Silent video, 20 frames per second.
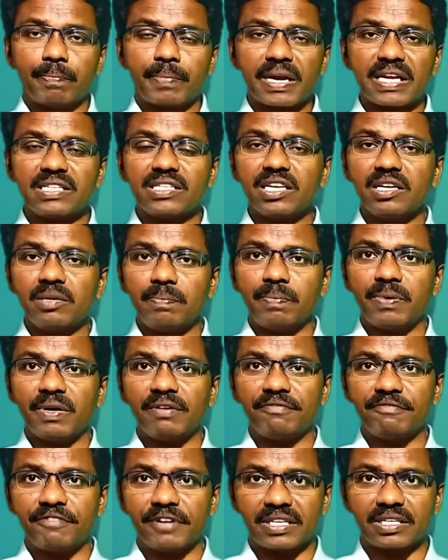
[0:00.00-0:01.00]
present
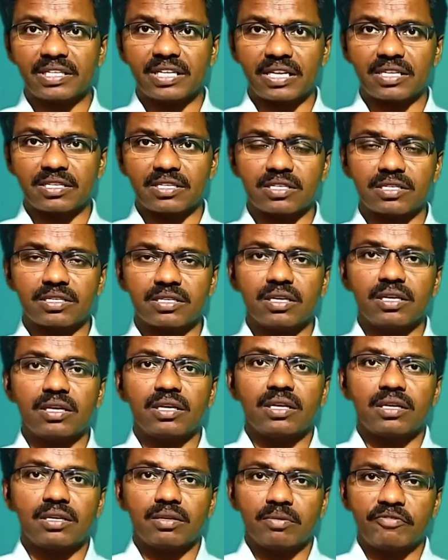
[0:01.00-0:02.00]
perfect tense.
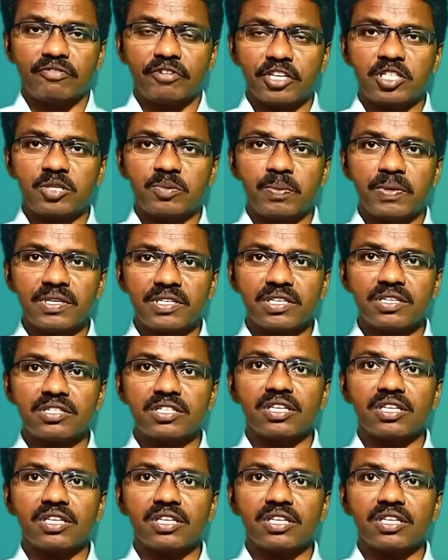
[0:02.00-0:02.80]
First person